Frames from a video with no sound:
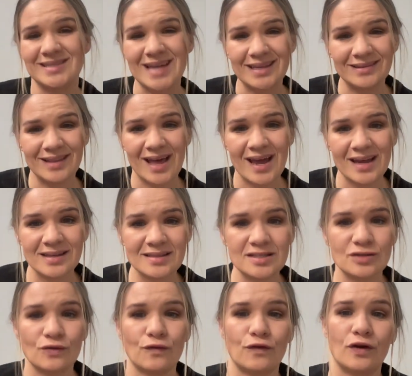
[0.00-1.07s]

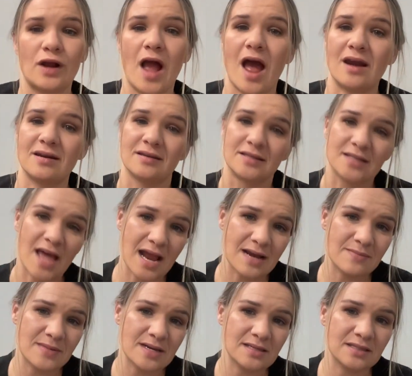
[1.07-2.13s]
deadlines, forgotten
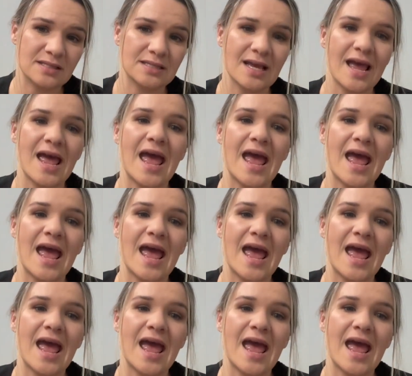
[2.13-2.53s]
assignments,